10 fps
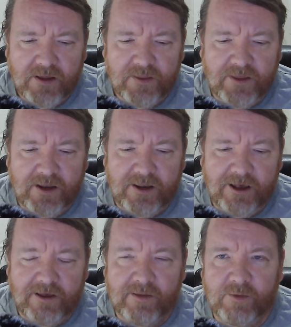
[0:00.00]
Then
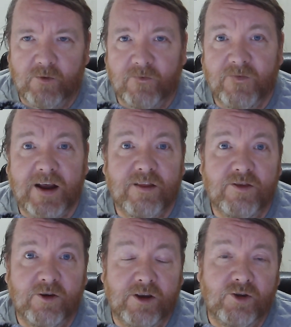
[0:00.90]
there's something called
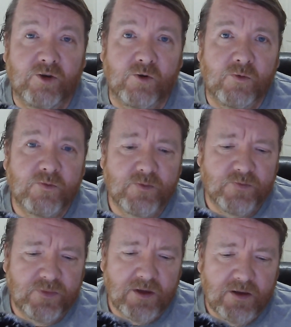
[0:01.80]
FAT32,
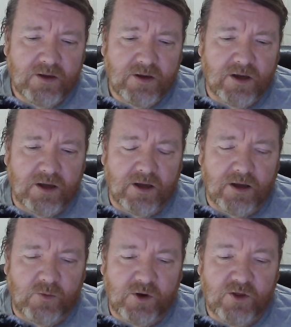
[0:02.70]

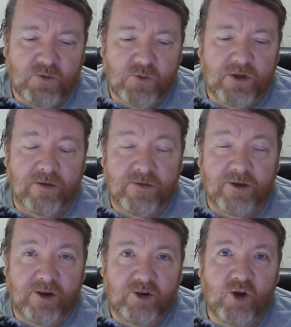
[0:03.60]
which is a
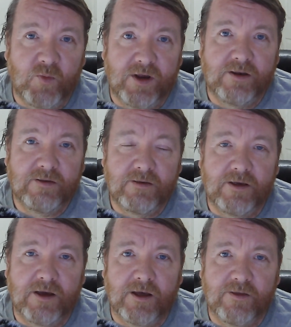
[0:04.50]
32-bit
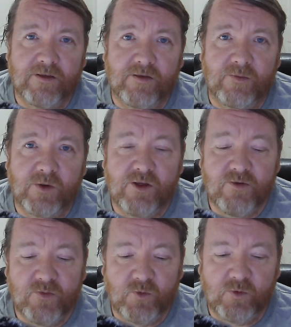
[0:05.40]
system, which
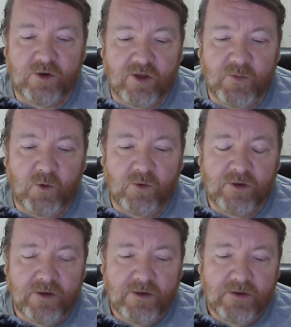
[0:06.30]
can support
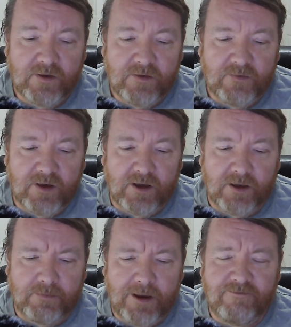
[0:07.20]

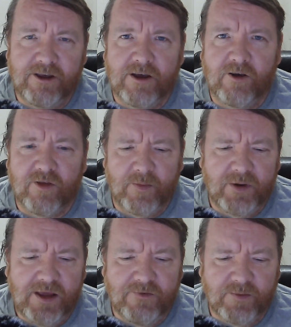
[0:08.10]
memory cards, I
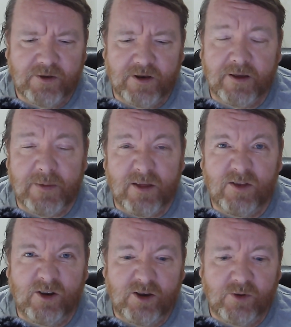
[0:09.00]
believe, up to like about
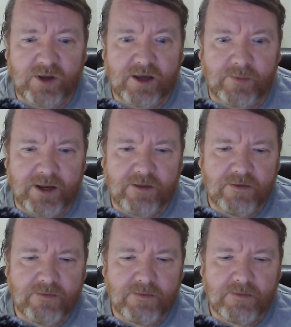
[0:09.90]
32 gigabits
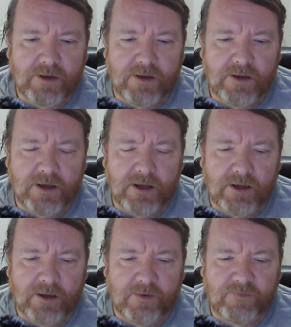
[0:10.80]

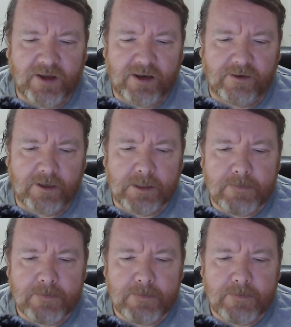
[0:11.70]
of data.